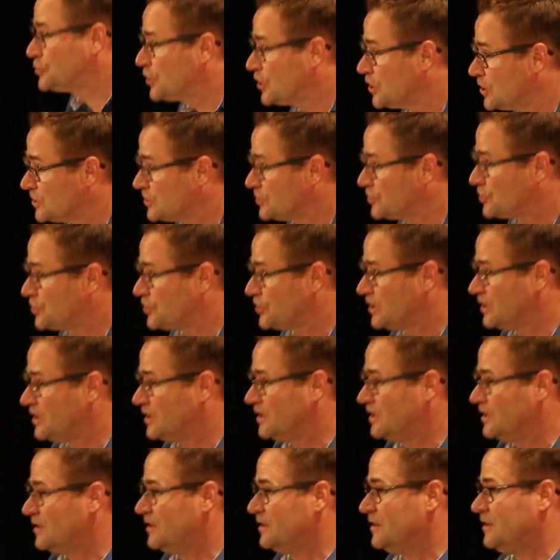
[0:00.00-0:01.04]
church.
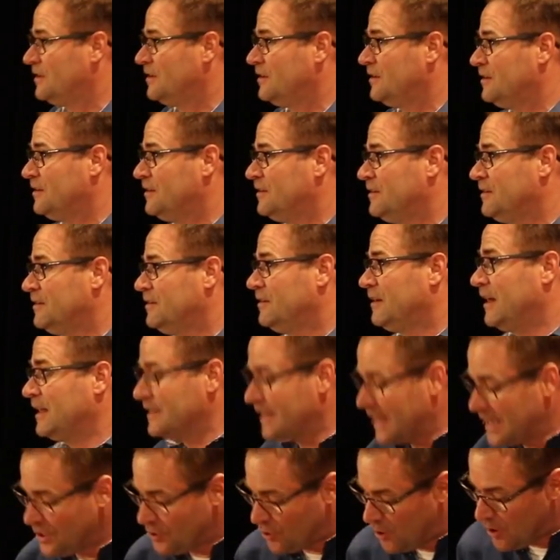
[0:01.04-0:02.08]

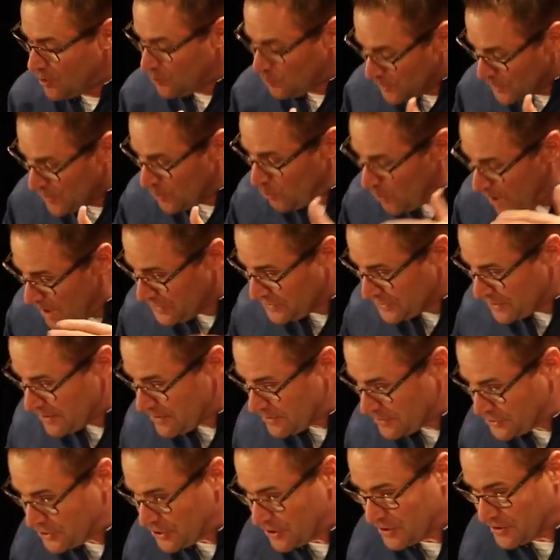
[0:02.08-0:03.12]
And later on, when there was
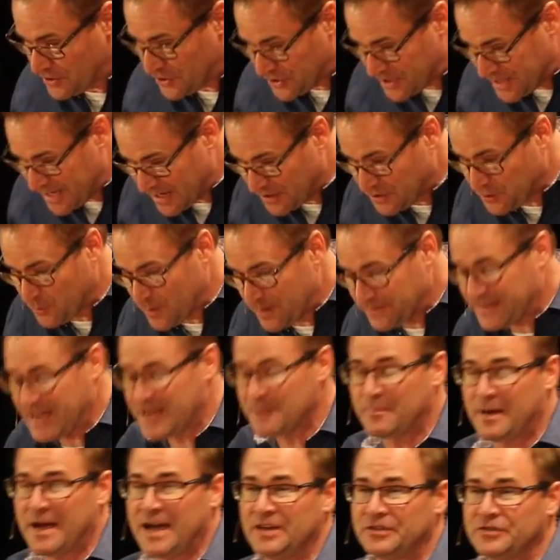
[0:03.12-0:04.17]
another church, guess what
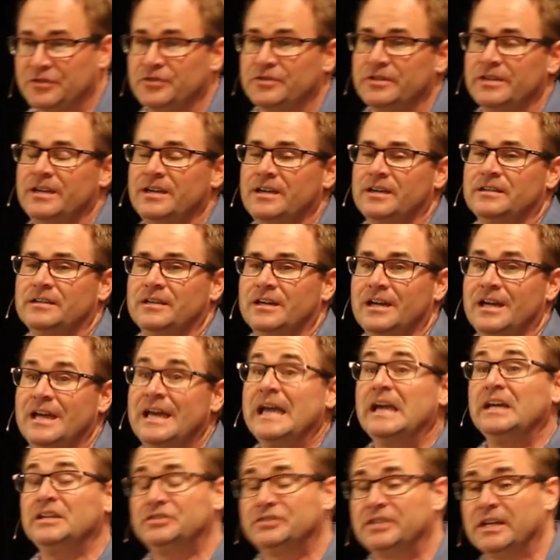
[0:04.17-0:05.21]
that pastor did?
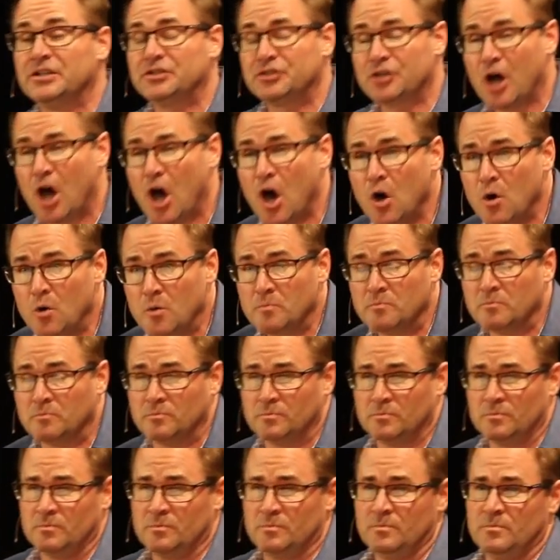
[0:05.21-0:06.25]
He sent you
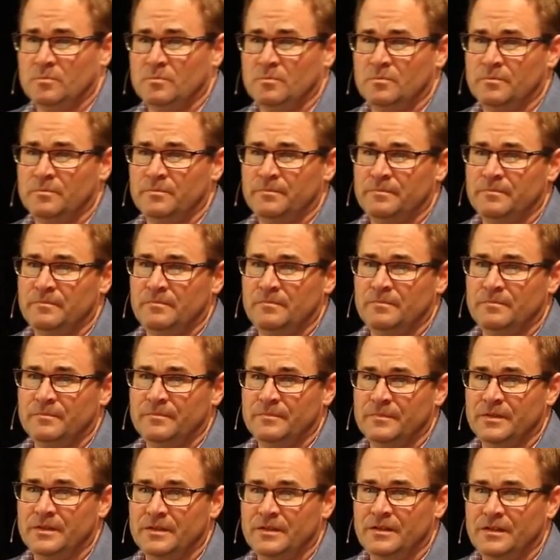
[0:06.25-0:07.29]
home.
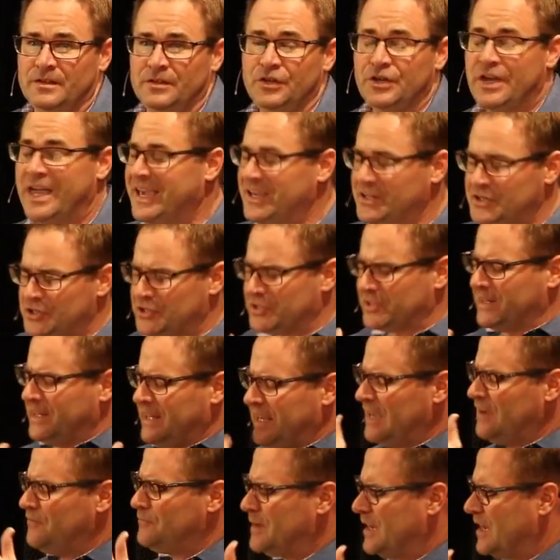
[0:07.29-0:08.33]
You can't just
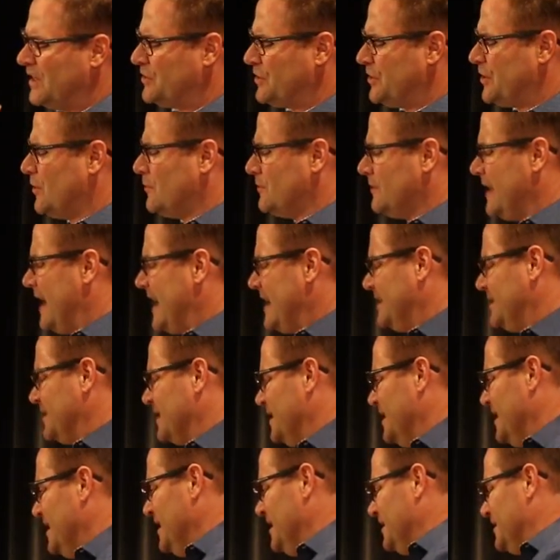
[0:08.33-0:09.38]
leave because you don't like
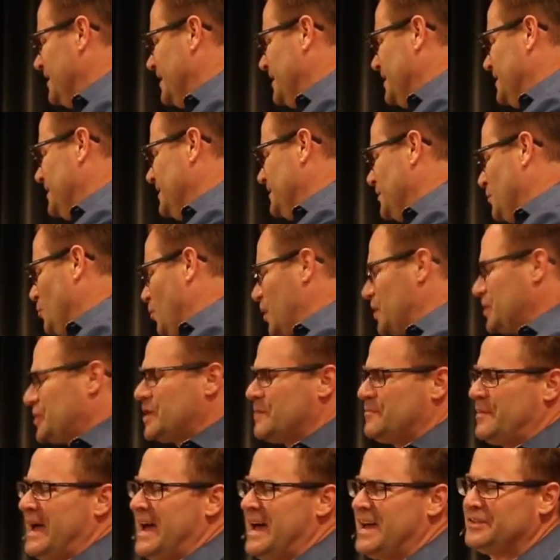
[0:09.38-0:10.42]
the
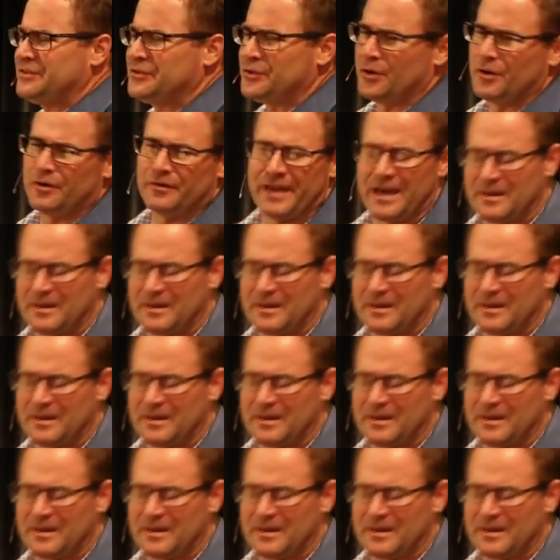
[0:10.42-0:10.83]
worship pastor